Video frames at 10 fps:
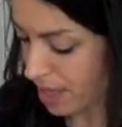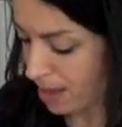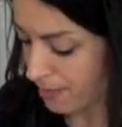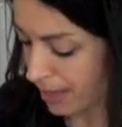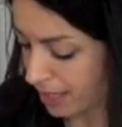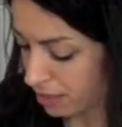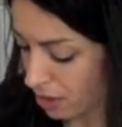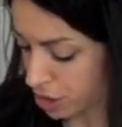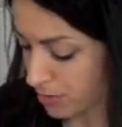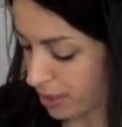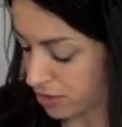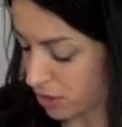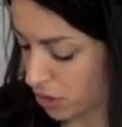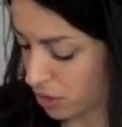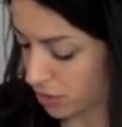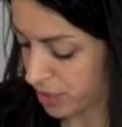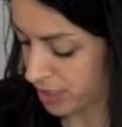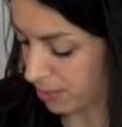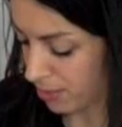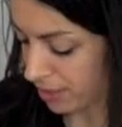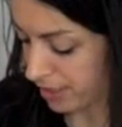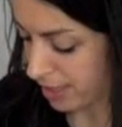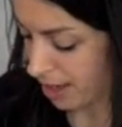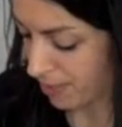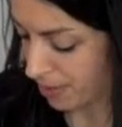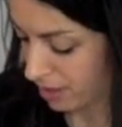make a large amount, so you can always double this up.